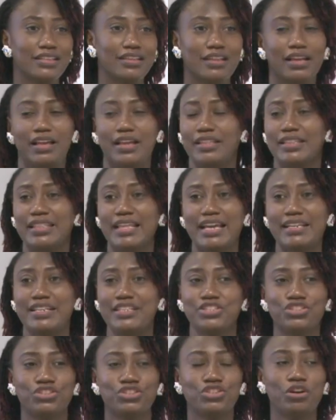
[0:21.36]
That is,
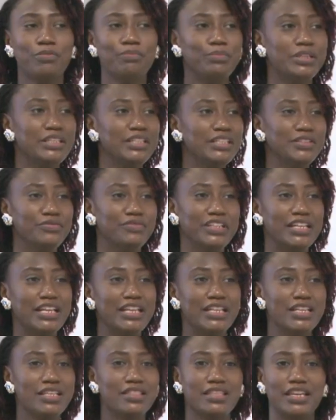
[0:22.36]
you don't believe in
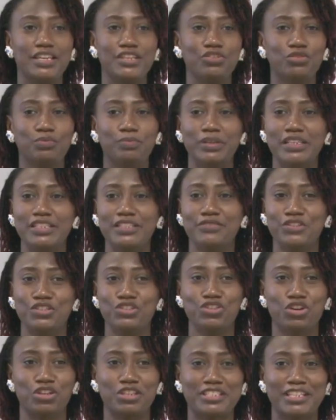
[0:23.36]
anything, you believe in
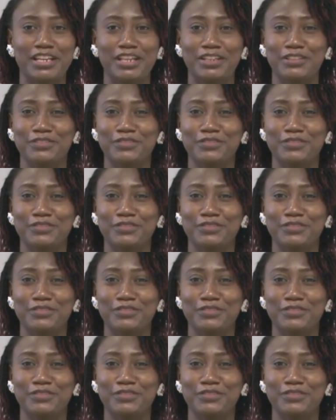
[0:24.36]
yourself.